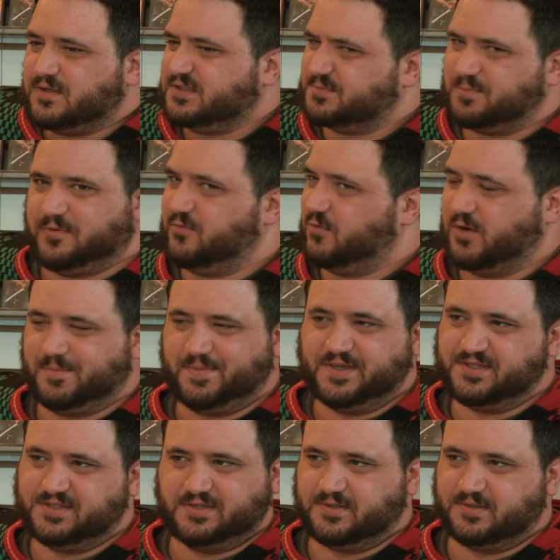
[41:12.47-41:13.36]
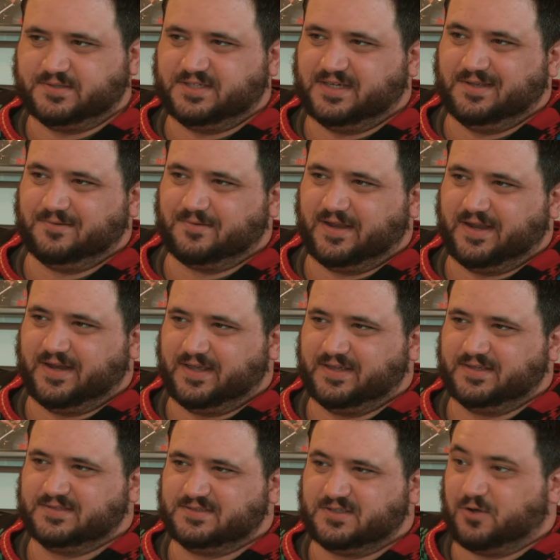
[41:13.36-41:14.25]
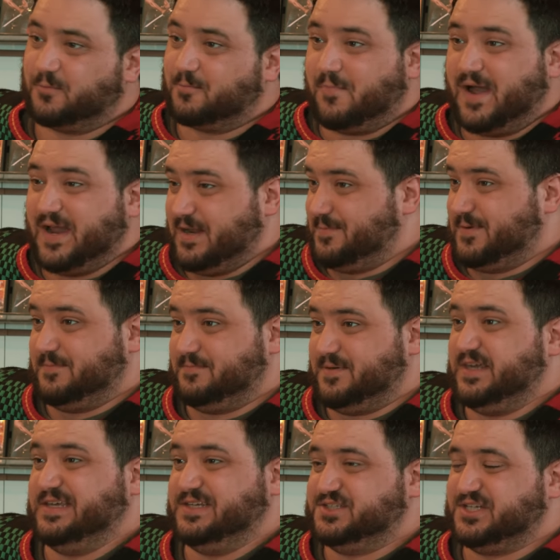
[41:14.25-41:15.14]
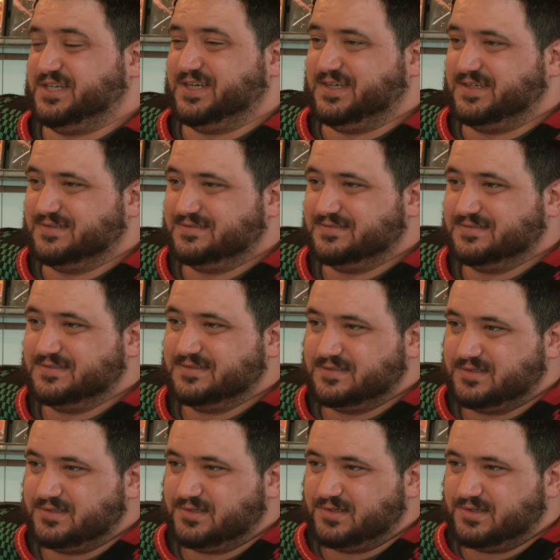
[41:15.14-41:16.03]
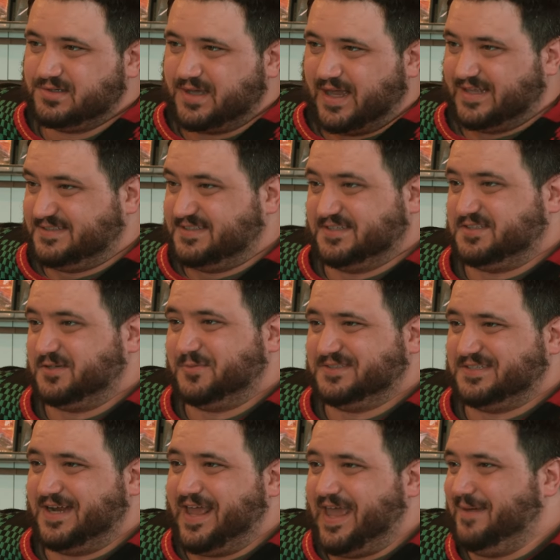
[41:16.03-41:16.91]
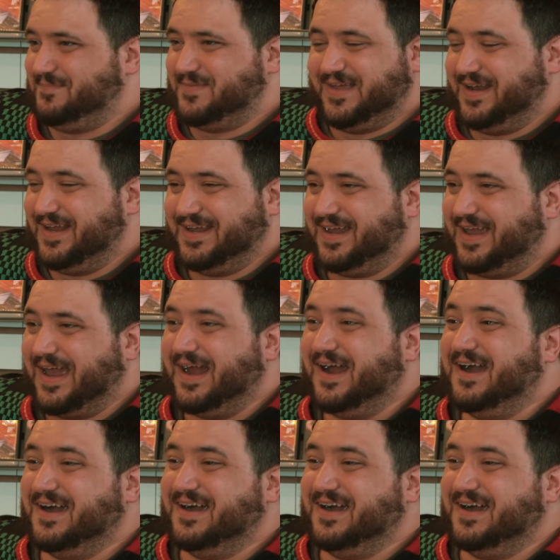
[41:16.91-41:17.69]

This is before PG 13 yeah? rating. So well, it might have been PG. Okay. And since it was an ape, they didn't care.